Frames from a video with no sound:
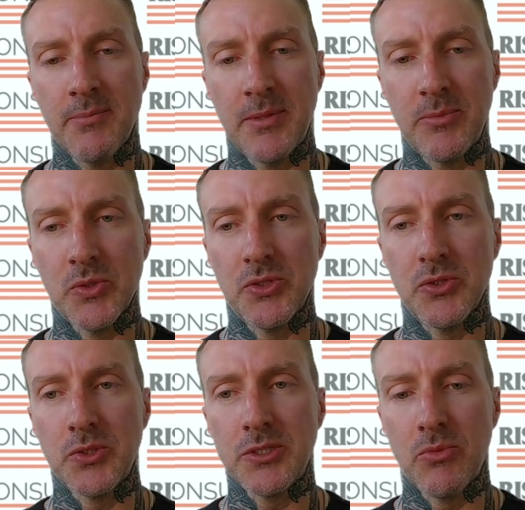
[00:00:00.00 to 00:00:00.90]
Maybe we'll
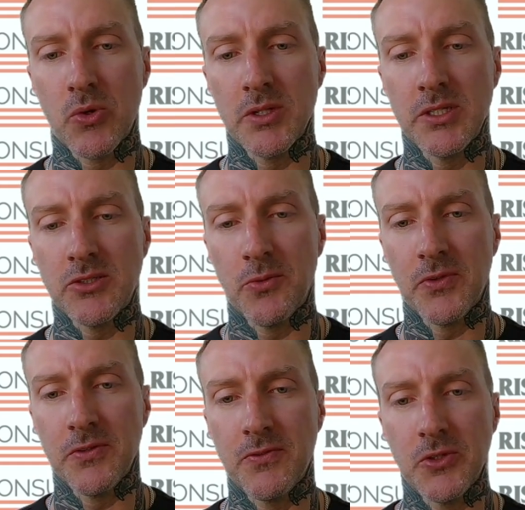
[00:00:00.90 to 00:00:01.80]
do some more of these.
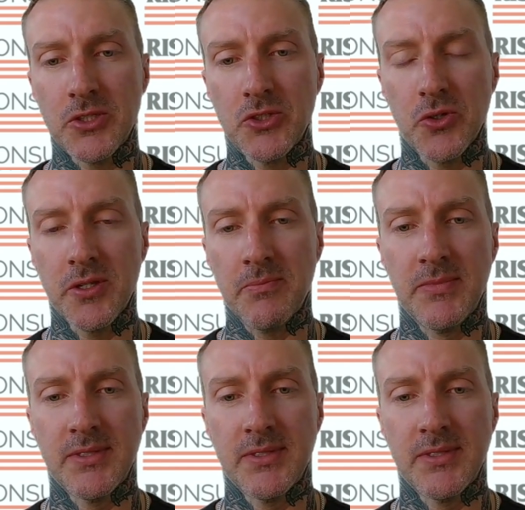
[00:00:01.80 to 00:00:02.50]
Hopefully folks enjoy them.